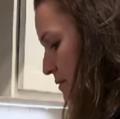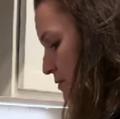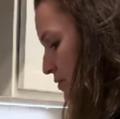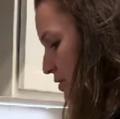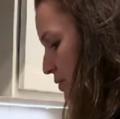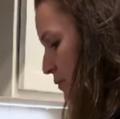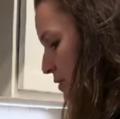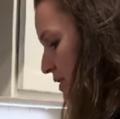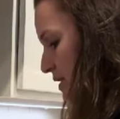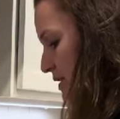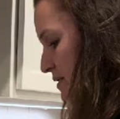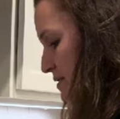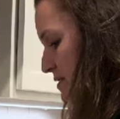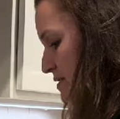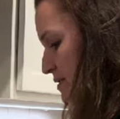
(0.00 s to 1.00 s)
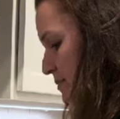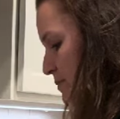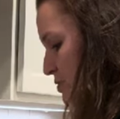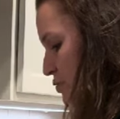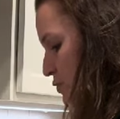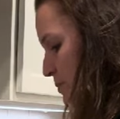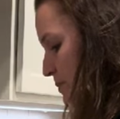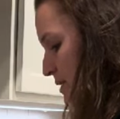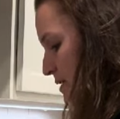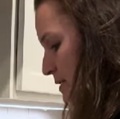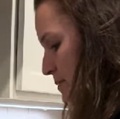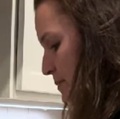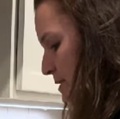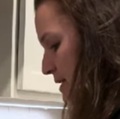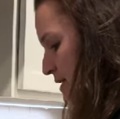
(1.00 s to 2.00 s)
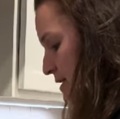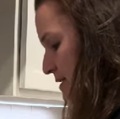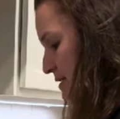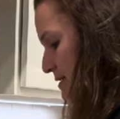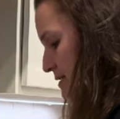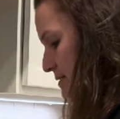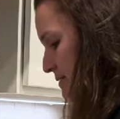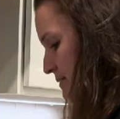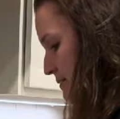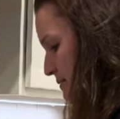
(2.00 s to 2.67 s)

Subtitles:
Okay, we're going to get this up to a medium heat.